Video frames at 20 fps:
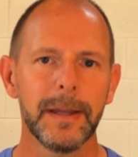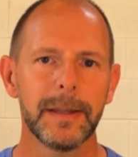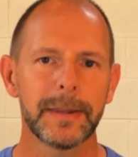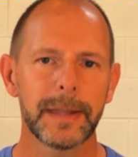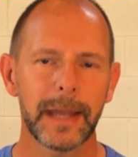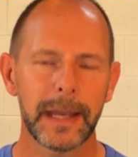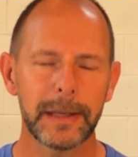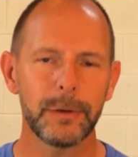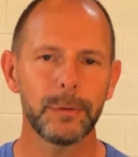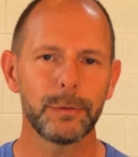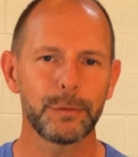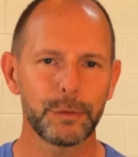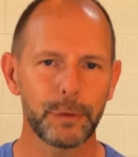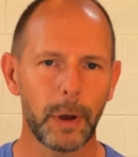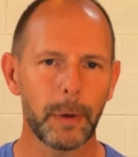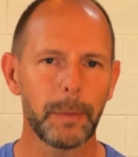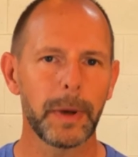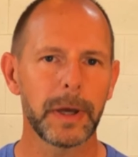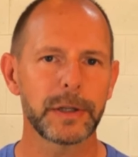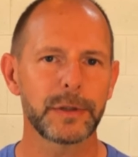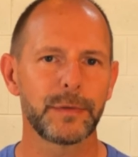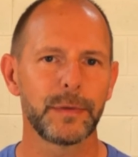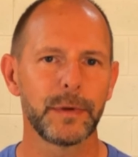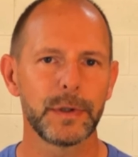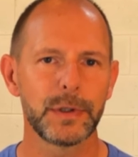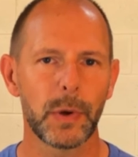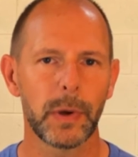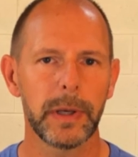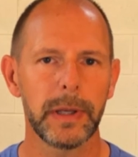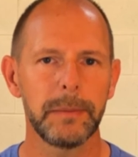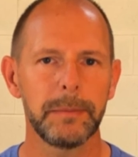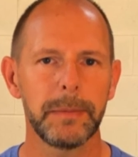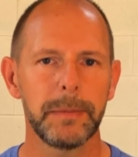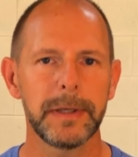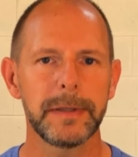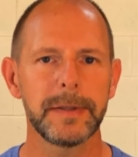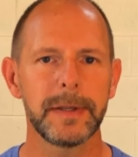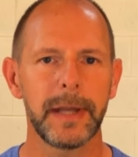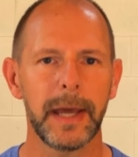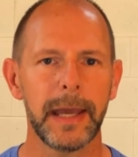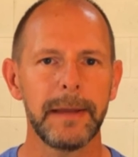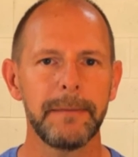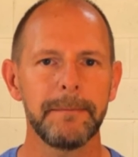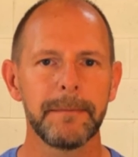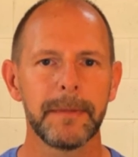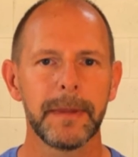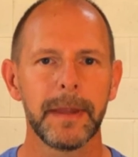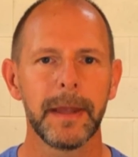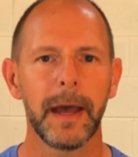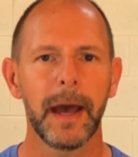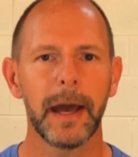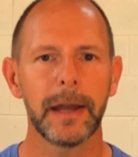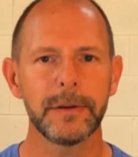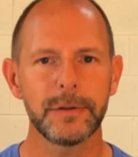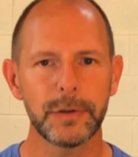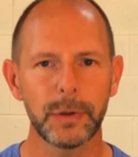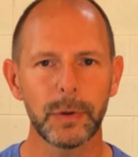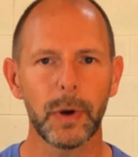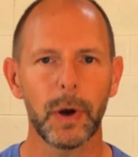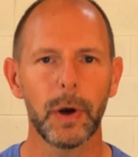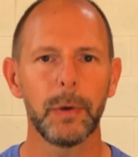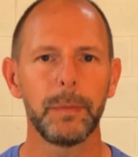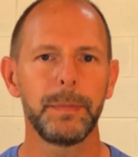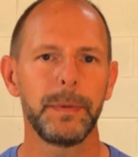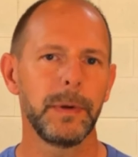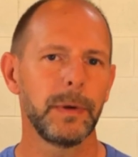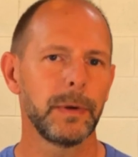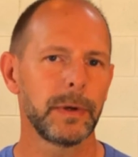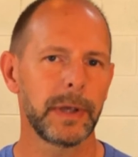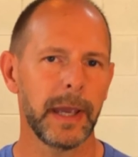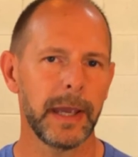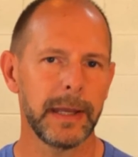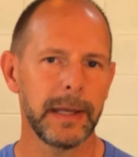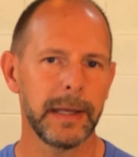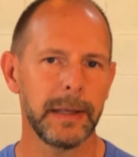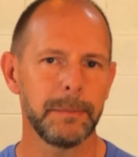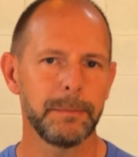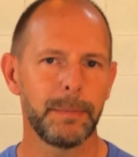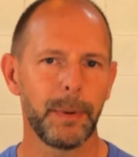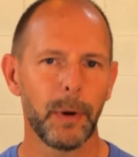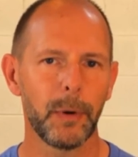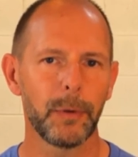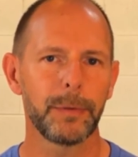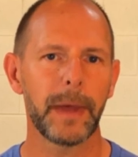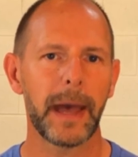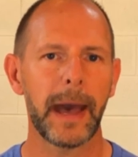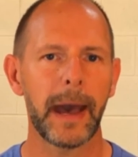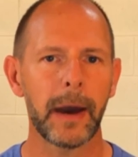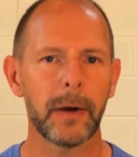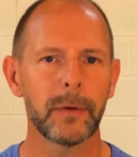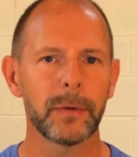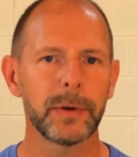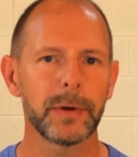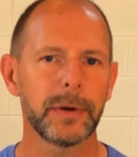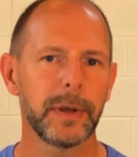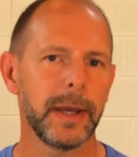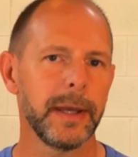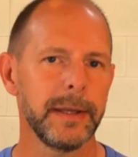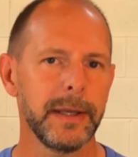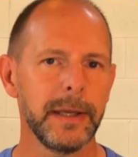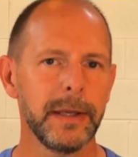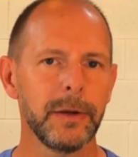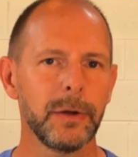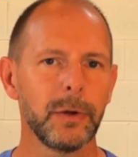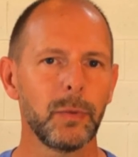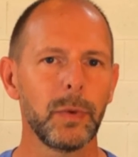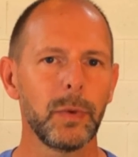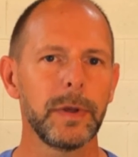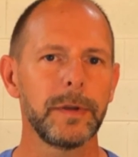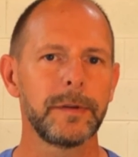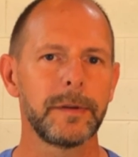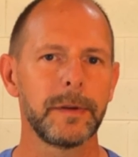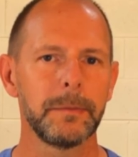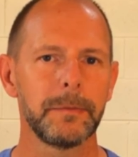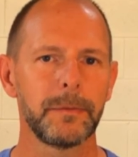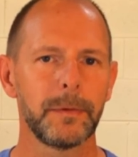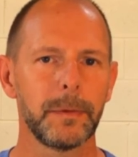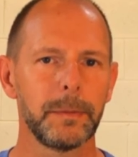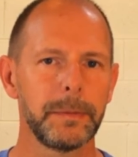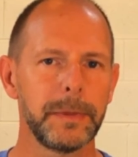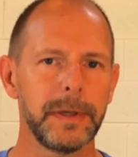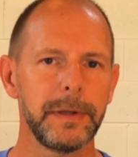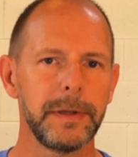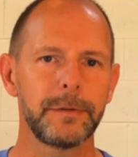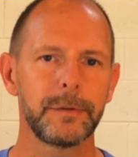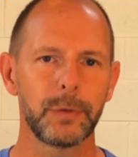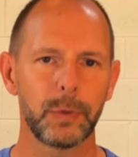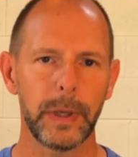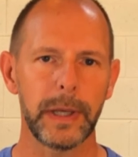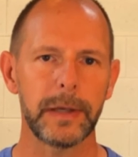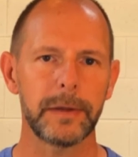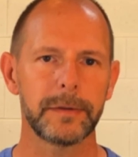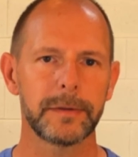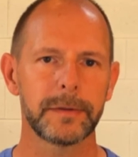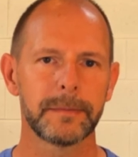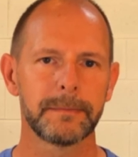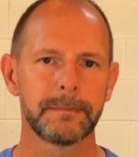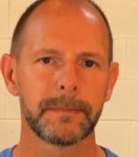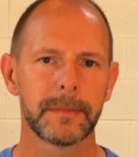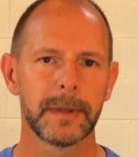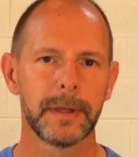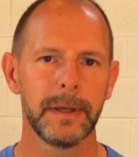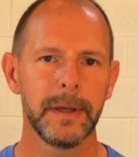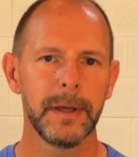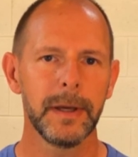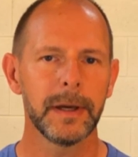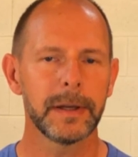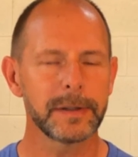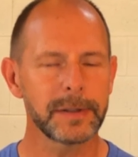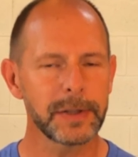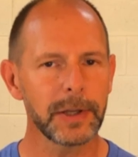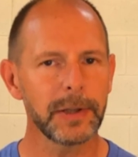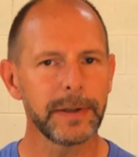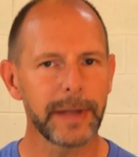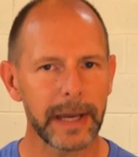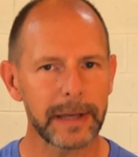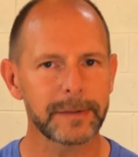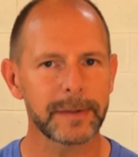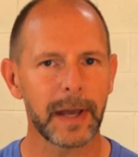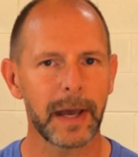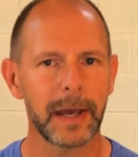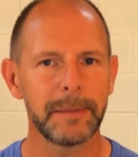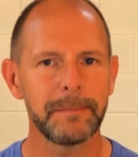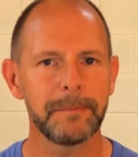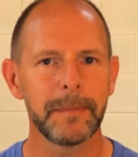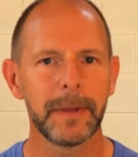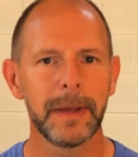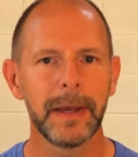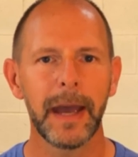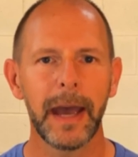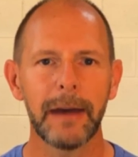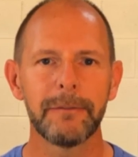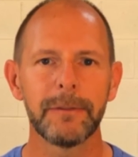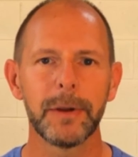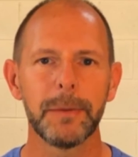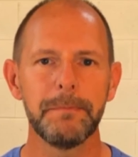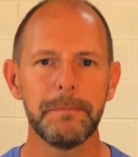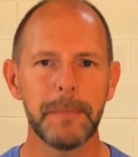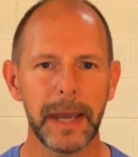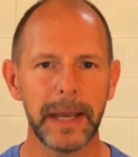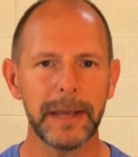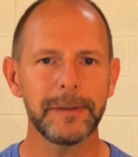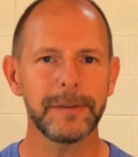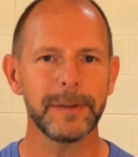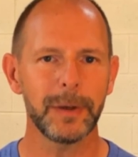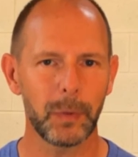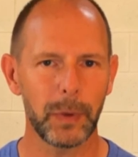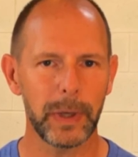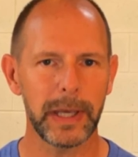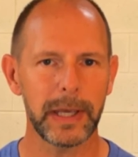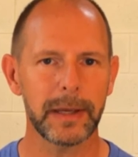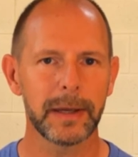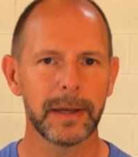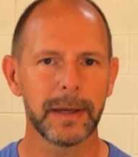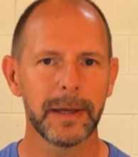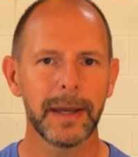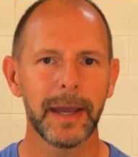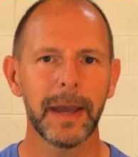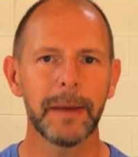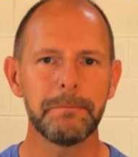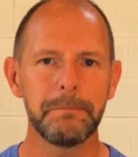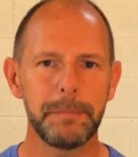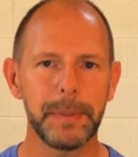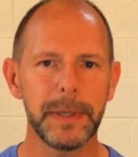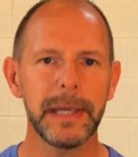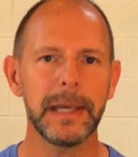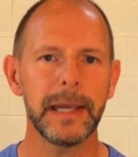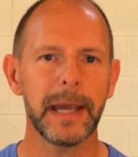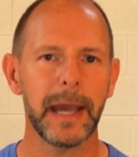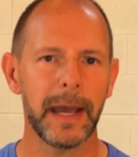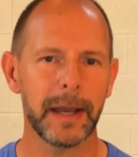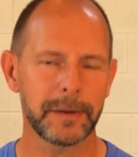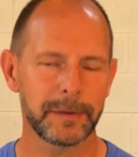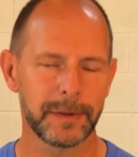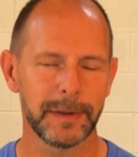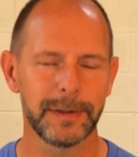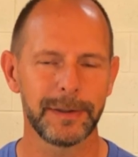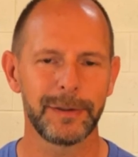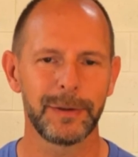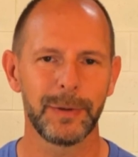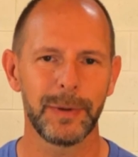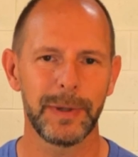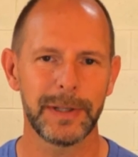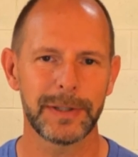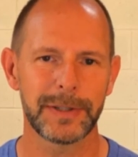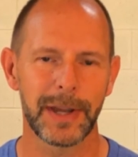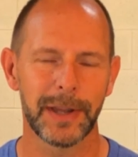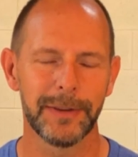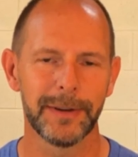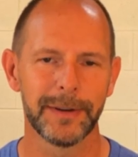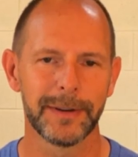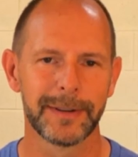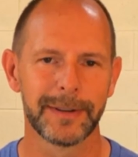Thank you so much for joining me today. I do hope you are gaining both outer and inner wisdom from these tweaks. Until next time, have an amazing week and be excellent to each other.